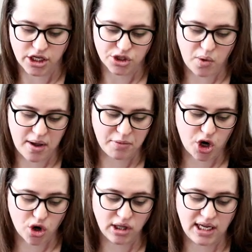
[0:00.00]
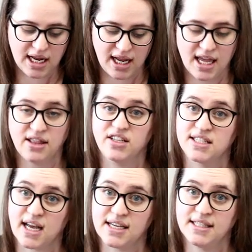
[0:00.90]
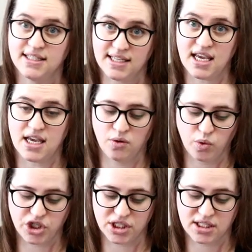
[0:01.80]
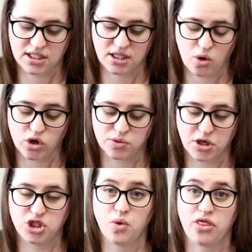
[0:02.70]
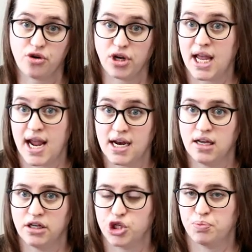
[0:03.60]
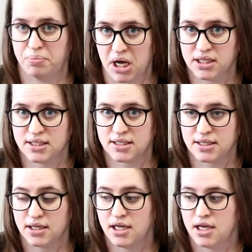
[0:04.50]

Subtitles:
So I am currently knitting it in the size C, which corresponds to a 38-inch bust,